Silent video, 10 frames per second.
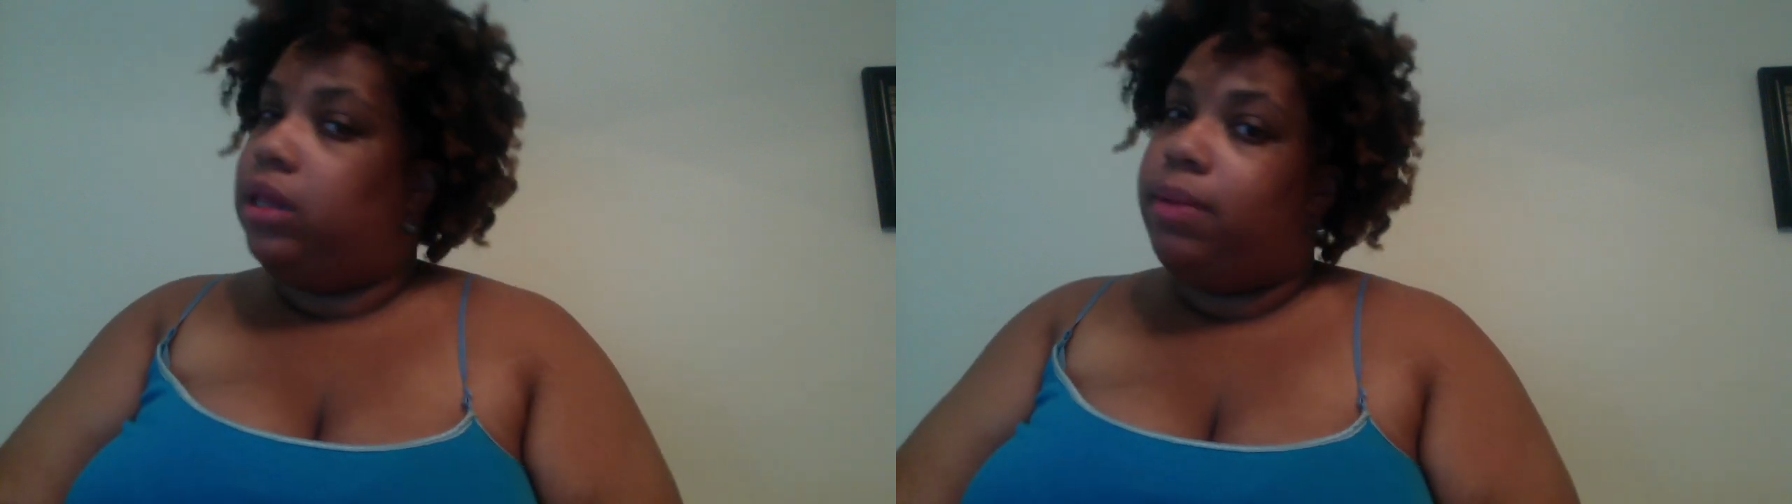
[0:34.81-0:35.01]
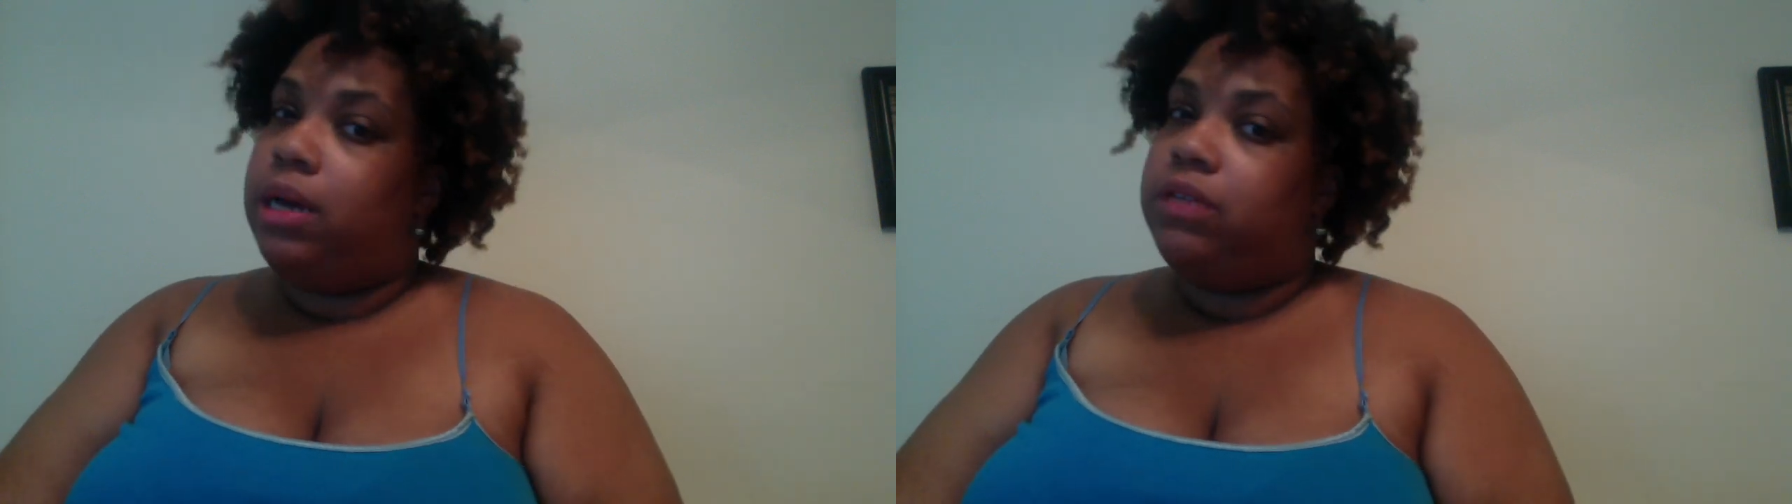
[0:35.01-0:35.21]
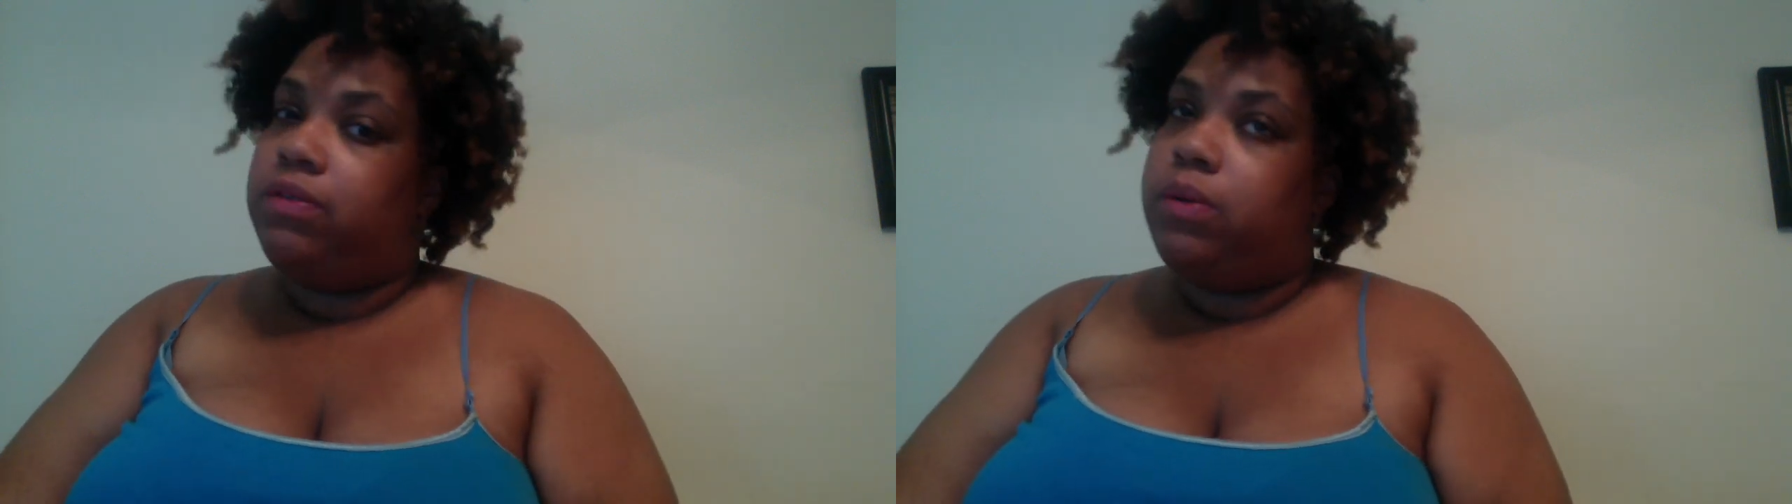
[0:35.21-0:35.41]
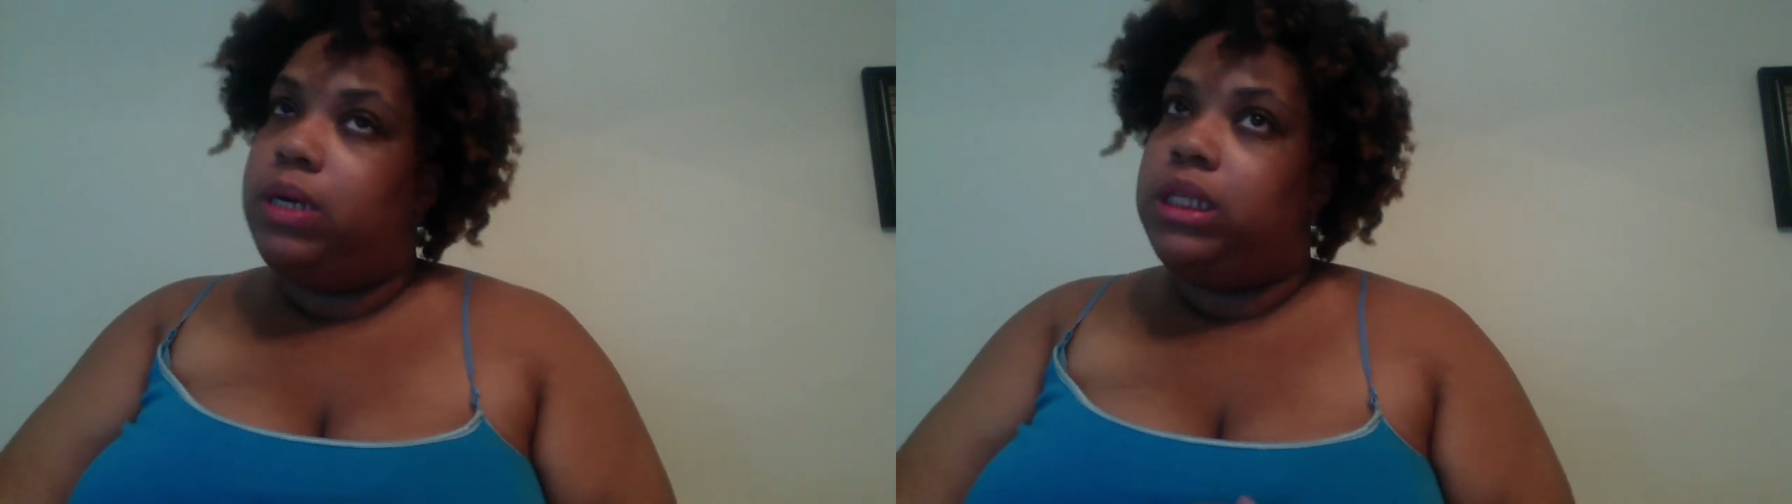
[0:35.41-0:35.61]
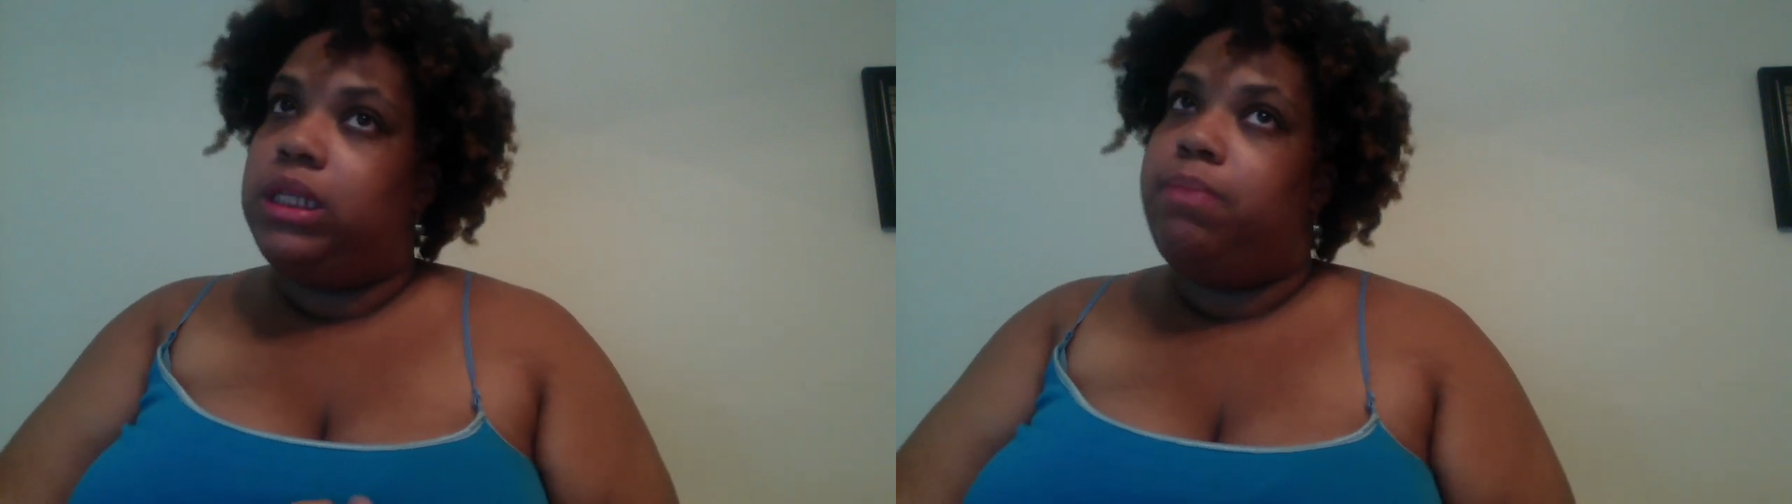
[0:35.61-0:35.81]
the past few
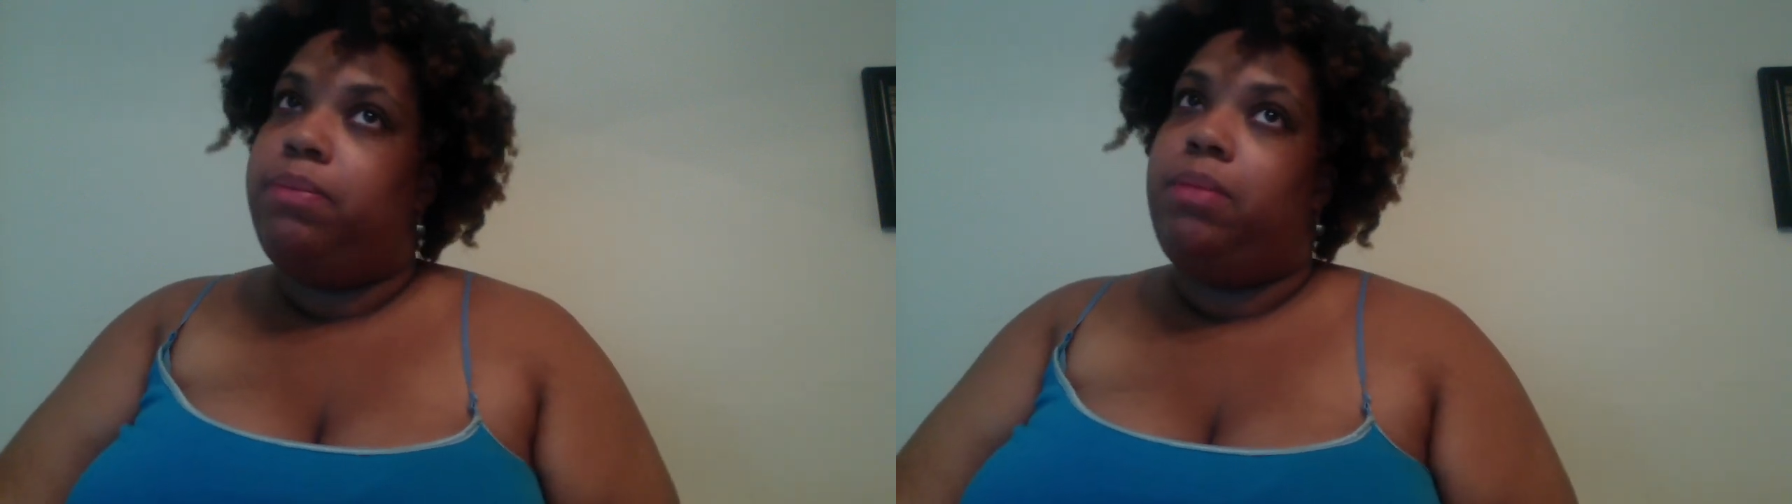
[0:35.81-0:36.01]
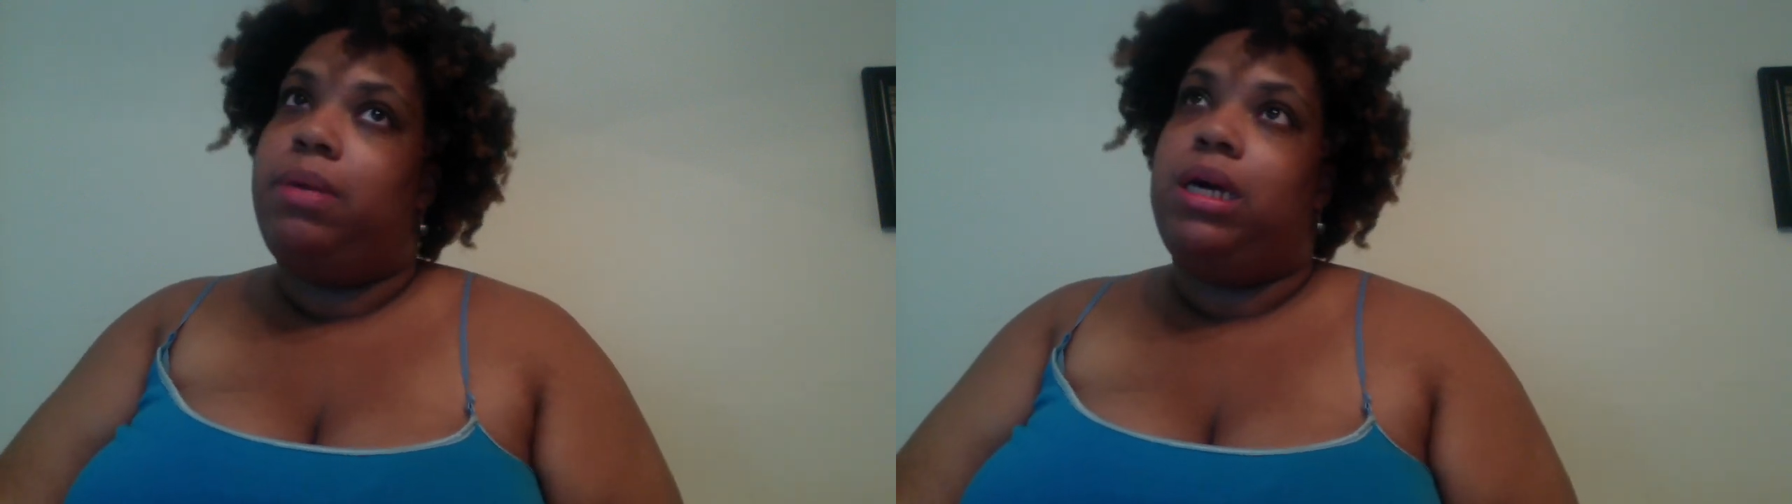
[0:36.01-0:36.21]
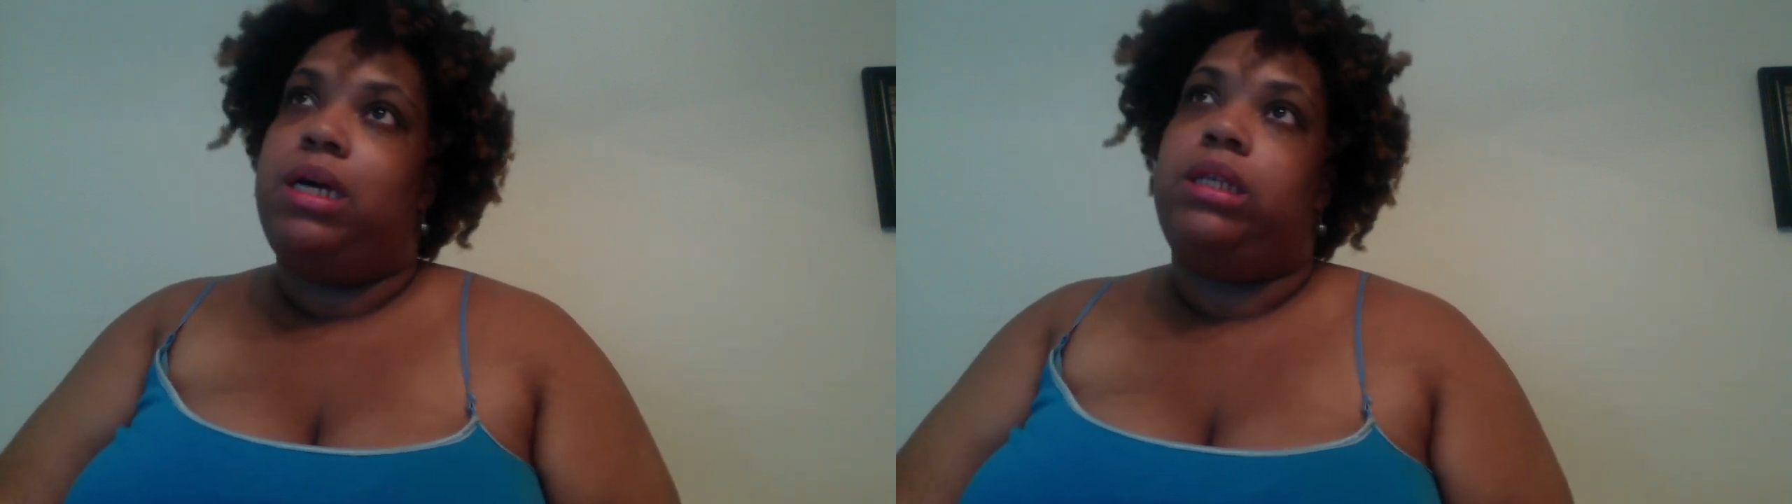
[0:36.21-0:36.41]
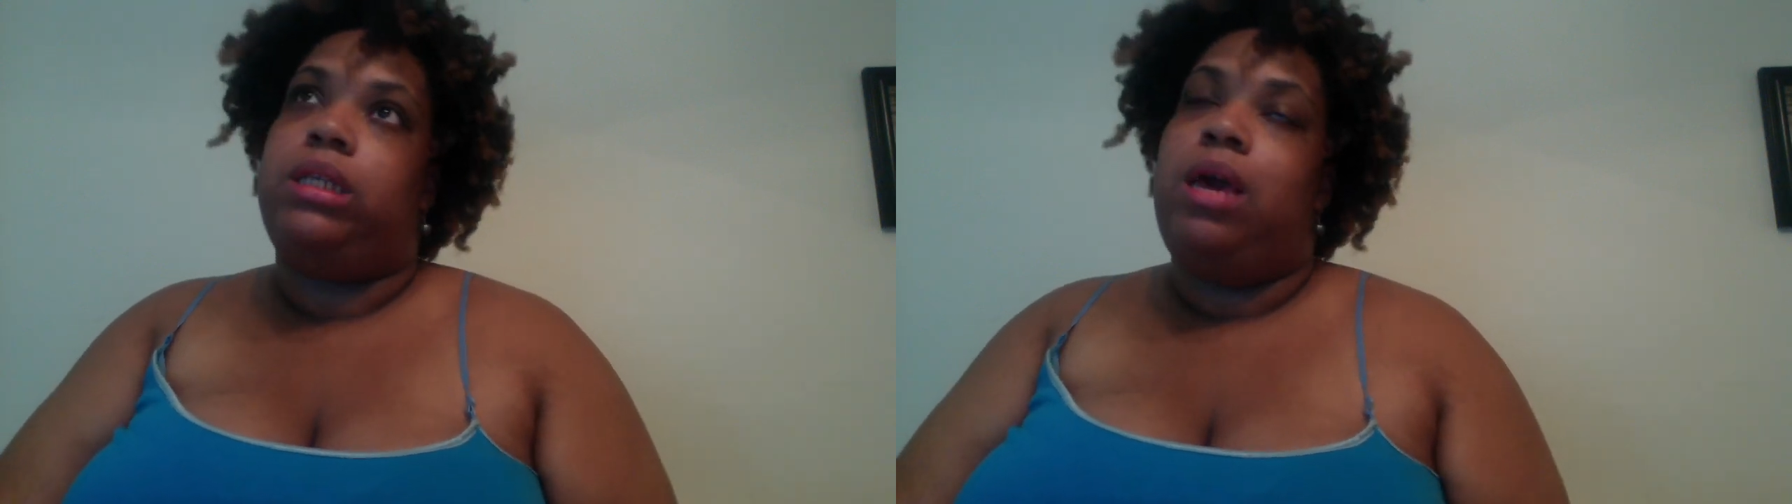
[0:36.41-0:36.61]
weeks simply because